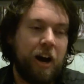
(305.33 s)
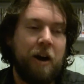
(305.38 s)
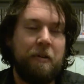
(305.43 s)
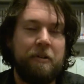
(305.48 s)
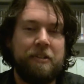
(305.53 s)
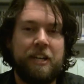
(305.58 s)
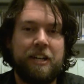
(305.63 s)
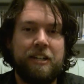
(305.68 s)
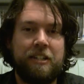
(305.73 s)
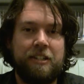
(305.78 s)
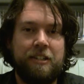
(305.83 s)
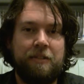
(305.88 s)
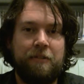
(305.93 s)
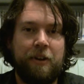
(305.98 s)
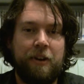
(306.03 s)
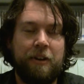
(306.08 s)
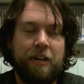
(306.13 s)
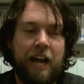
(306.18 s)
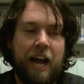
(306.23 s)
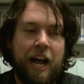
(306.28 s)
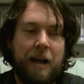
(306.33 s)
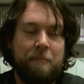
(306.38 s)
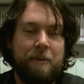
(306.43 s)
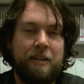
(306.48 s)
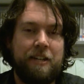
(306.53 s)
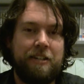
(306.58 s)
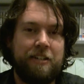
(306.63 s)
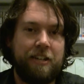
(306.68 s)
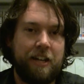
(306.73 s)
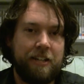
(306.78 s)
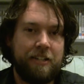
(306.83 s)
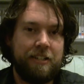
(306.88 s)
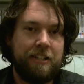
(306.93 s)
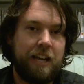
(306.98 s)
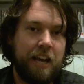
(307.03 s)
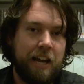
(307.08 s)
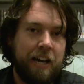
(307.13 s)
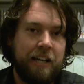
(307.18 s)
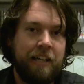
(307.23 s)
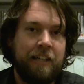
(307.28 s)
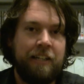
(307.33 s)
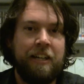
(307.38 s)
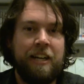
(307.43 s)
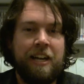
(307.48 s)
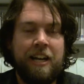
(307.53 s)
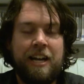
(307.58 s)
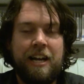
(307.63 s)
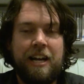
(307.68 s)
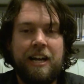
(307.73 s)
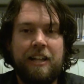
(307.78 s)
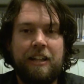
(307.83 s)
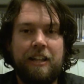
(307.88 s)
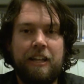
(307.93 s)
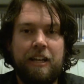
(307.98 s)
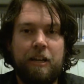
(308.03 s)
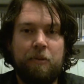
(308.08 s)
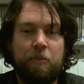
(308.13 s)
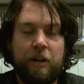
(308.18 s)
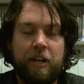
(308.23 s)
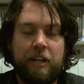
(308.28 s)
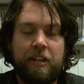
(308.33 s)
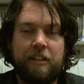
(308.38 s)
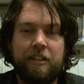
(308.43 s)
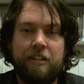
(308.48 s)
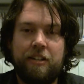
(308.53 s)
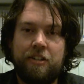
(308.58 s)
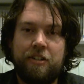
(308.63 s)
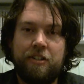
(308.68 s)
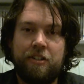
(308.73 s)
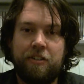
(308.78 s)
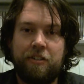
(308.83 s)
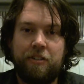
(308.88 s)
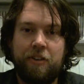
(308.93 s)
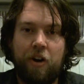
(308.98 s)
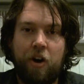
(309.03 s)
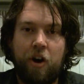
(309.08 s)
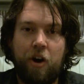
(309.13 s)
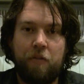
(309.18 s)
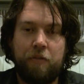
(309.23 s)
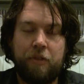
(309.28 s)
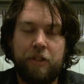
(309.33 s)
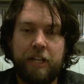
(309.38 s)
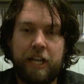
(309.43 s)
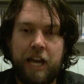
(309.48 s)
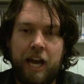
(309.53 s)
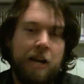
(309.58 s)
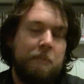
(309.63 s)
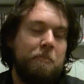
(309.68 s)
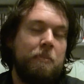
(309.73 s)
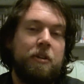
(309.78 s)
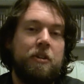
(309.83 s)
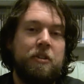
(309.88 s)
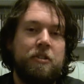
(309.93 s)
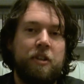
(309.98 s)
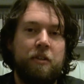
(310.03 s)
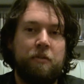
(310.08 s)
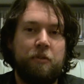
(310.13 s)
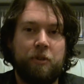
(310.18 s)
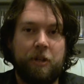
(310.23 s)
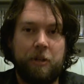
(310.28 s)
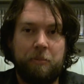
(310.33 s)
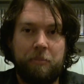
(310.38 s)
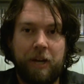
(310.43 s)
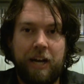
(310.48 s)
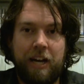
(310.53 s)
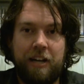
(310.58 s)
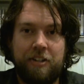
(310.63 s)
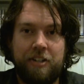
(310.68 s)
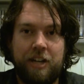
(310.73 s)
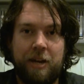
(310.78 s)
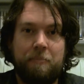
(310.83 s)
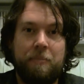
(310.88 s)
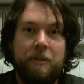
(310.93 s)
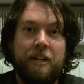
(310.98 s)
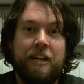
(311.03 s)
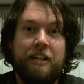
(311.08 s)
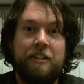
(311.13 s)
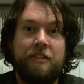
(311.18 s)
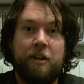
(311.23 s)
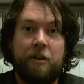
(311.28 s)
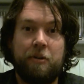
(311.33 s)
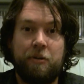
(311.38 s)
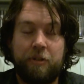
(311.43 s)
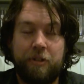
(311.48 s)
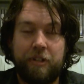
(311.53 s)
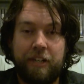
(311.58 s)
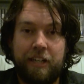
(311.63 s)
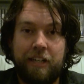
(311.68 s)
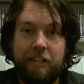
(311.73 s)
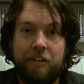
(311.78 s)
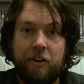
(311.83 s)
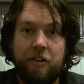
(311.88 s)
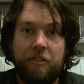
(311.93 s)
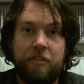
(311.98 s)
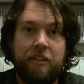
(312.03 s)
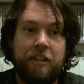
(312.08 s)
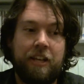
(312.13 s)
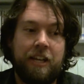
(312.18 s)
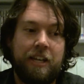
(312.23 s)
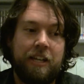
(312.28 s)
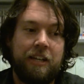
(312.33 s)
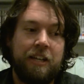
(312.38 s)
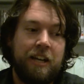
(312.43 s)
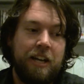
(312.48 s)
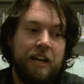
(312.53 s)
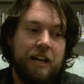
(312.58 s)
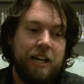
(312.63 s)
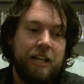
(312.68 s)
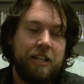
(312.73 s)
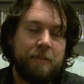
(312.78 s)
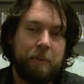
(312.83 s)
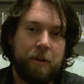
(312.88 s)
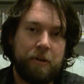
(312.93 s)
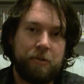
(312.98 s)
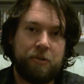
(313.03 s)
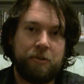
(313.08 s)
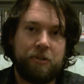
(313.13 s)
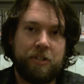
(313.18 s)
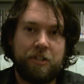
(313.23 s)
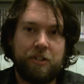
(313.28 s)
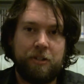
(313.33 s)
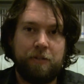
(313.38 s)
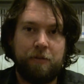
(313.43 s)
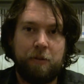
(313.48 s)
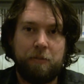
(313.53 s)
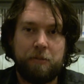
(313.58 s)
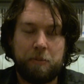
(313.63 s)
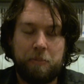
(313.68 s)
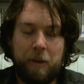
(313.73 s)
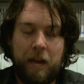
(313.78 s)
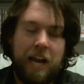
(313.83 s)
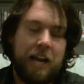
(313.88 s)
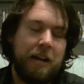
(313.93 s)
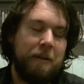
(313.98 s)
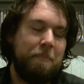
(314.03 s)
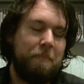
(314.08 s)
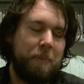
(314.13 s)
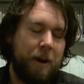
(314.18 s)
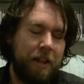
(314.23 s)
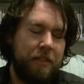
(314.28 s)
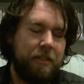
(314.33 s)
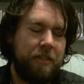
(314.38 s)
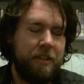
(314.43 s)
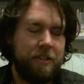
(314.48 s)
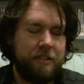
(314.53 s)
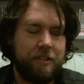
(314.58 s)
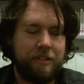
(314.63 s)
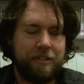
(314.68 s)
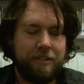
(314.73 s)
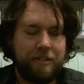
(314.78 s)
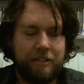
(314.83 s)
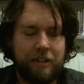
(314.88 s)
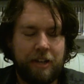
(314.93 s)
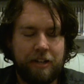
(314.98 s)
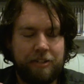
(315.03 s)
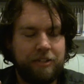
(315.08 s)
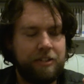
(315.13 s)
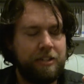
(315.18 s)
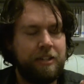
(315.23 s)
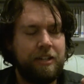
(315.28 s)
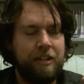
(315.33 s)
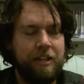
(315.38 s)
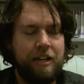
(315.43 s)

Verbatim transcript: I was actually very happy just getting the regular edition of the game because I've already played in Japanese, I already got the special edition from Japan, but this is such